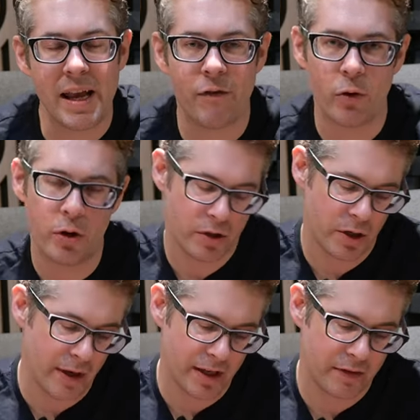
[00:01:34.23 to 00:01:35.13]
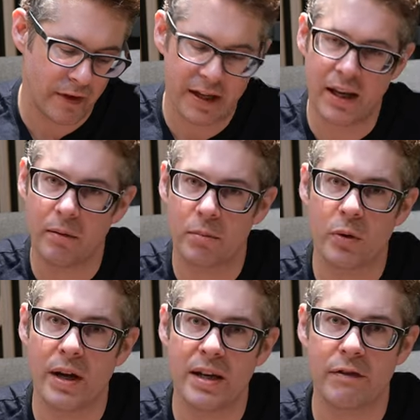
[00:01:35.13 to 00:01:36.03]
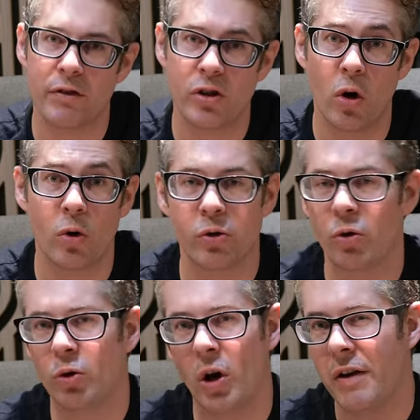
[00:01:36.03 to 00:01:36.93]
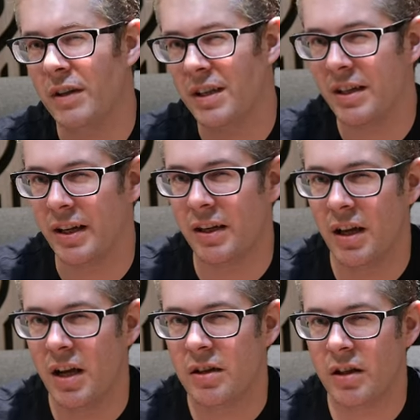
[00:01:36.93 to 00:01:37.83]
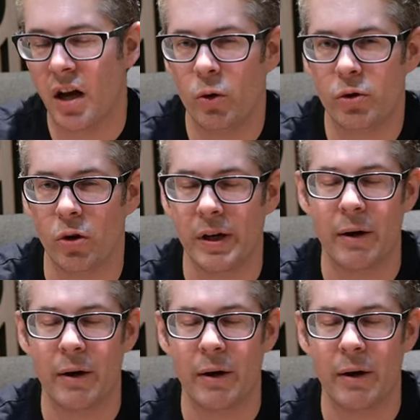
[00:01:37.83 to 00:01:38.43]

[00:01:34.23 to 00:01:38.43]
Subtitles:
if all you're doing is flicking between different songs or not even listening to the whole song.